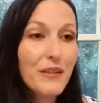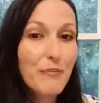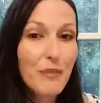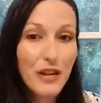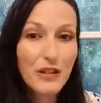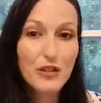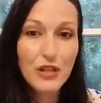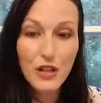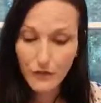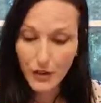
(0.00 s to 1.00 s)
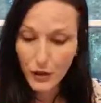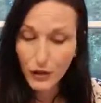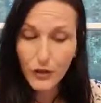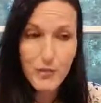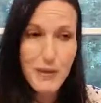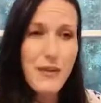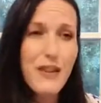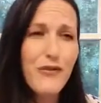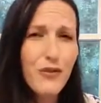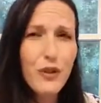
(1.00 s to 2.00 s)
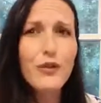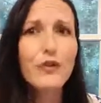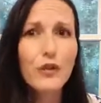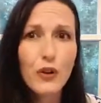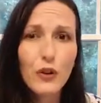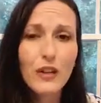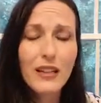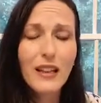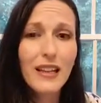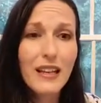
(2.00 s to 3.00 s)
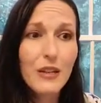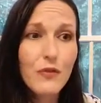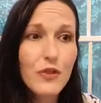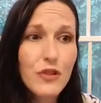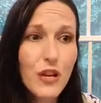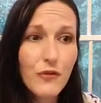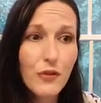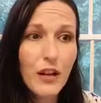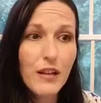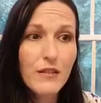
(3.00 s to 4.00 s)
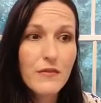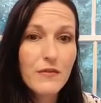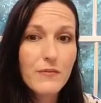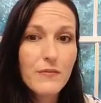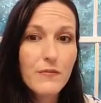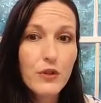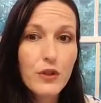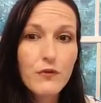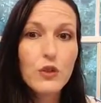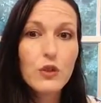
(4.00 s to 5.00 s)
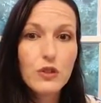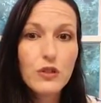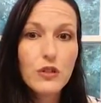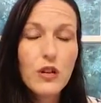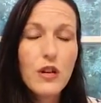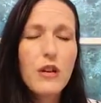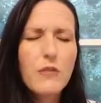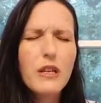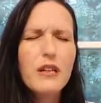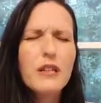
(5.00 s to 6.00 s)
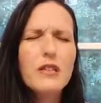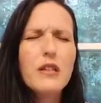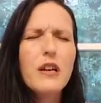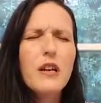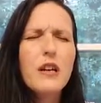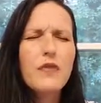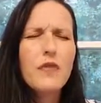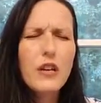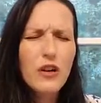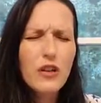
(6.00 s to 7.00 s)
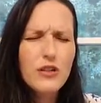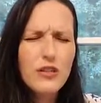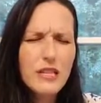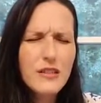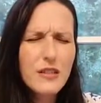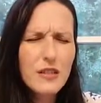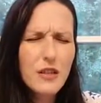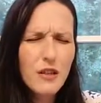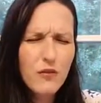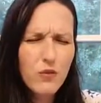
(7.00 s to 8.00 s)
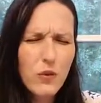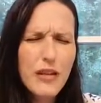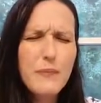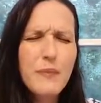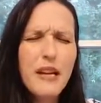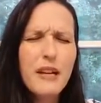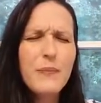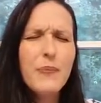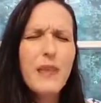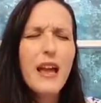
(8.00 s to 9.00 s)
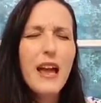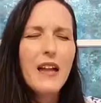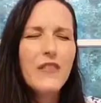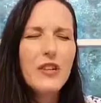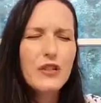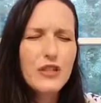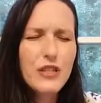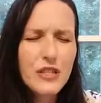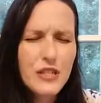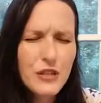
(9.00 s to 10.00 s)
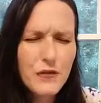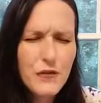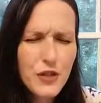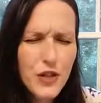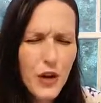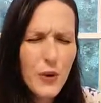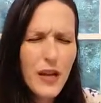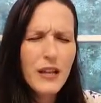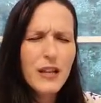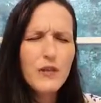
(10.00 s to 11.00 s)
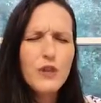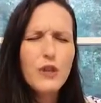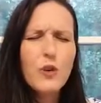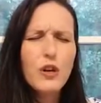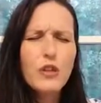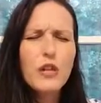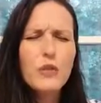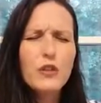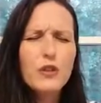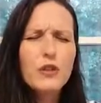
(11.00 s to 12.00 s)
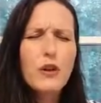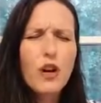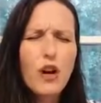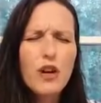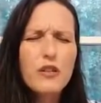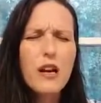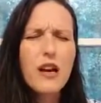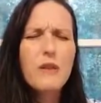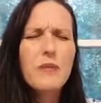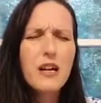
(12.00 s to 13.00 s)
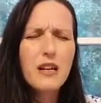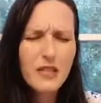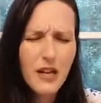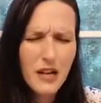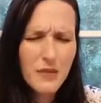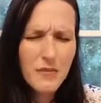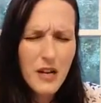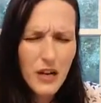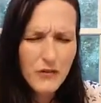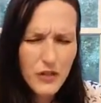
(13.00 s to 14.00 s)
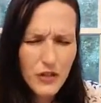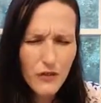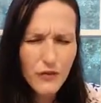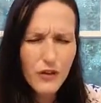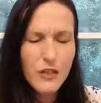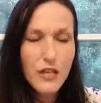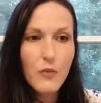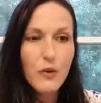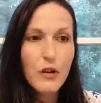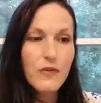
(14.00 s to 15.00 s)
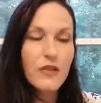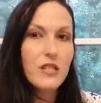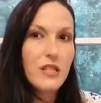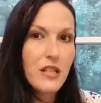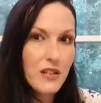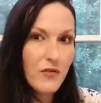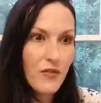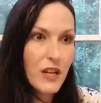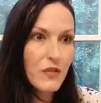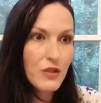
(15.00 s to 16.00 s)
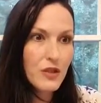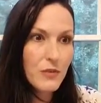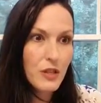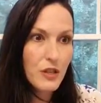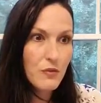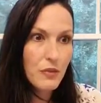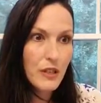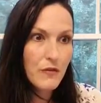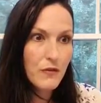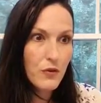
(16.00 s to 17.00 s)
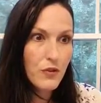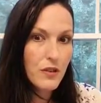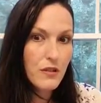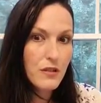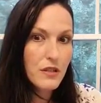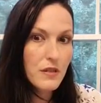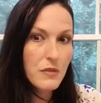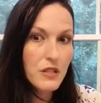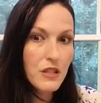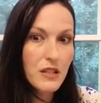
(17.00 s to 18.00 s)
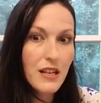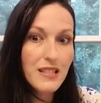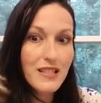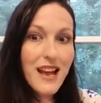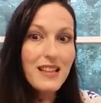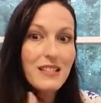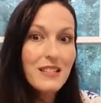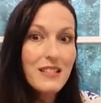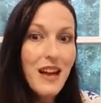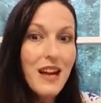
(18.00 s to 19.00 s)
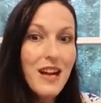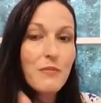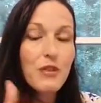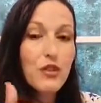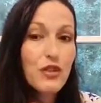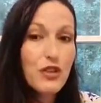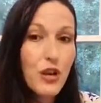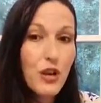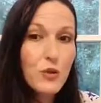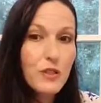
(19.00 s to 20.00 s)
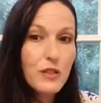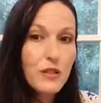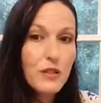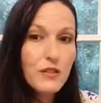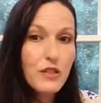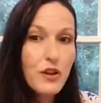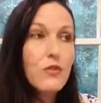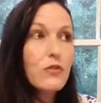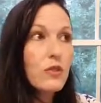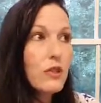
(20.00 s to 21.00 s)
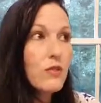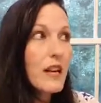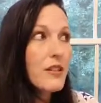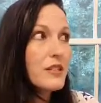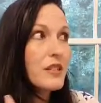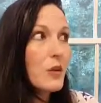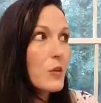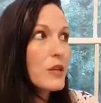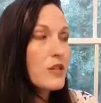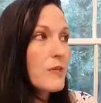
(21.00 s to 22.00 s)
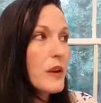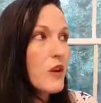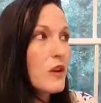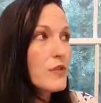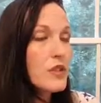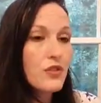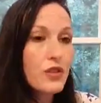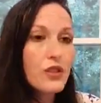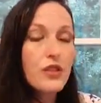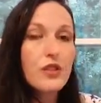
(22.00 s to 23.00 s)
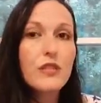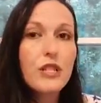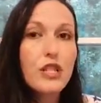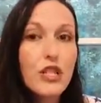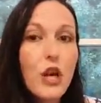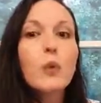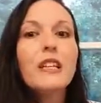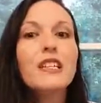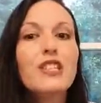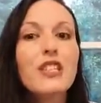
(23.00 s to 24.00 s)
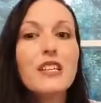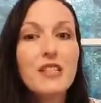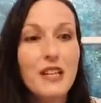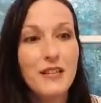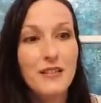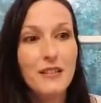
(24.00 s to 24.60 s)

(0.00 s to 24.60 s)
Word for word: by your suffering. You're going to be made fruitful in the land of your suffering. Fruitful. Because there are seasons of reaping and there are seasons of sowing and if you are going through a hard time a time of suffering a time where you're having to stand in faith for something that you're believing for that you're not seeing materialize that's the time to sow don't look around and say where is my harvest you're you're in a sowing season